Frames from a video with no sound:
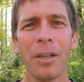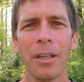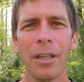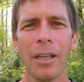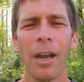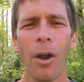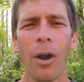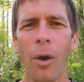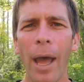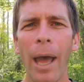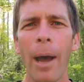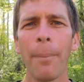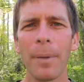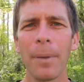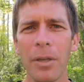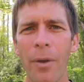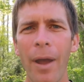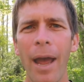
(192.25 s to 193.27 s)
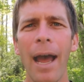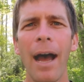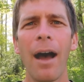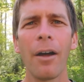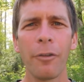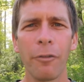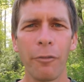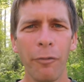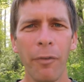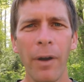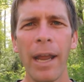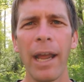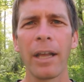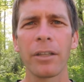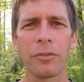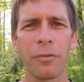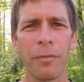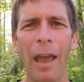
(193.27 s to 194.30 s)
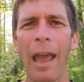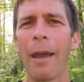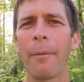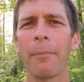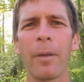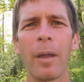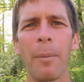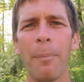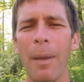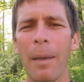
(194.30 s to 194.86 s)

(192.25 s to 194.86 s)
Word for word: you know, helping you out, your friends, family,